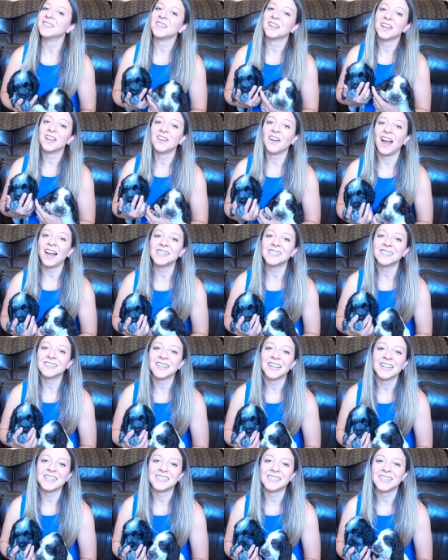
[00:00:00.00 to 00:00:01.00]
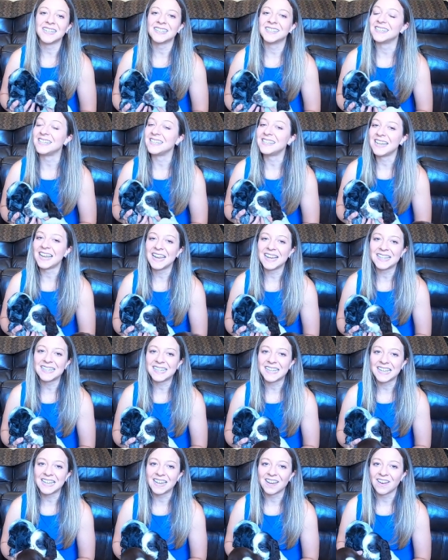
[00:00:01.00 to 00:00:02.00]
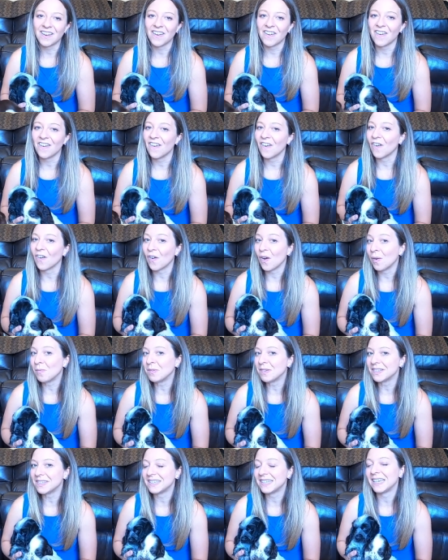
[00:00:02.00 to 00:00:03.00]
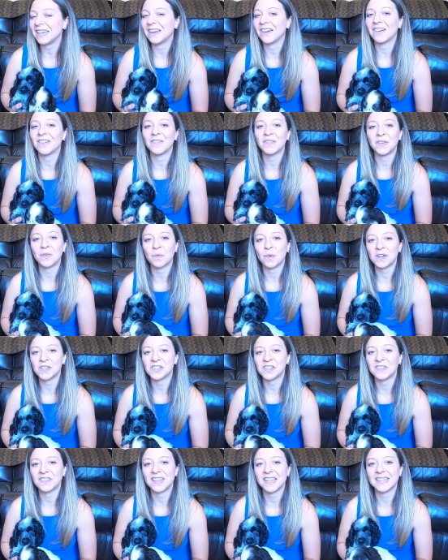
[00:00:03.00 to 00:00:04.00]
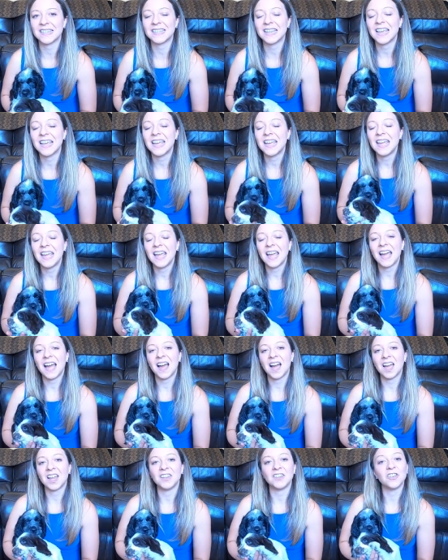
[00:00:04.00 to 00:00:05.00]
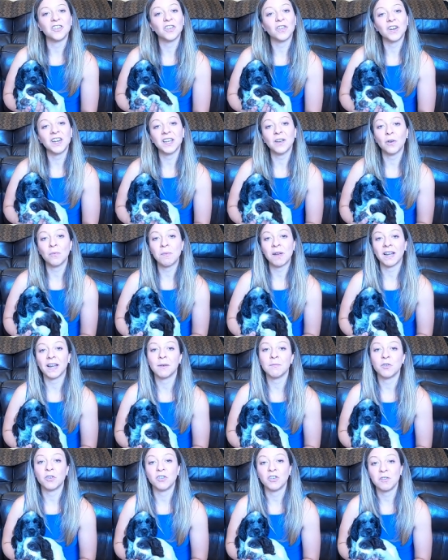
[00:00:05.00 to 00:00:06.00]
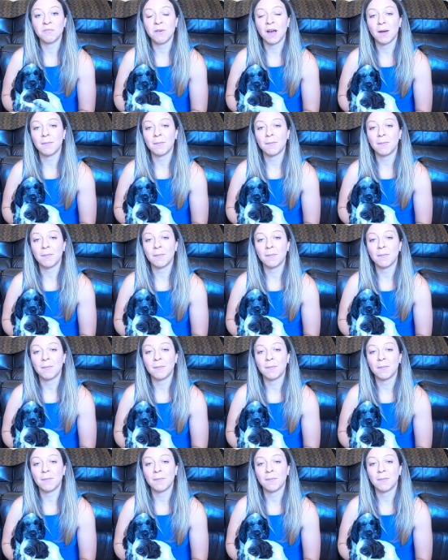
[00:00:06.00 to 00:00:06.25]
So congratulations, the day's here, or almost here when you're watching this, and you're going to go pick up your new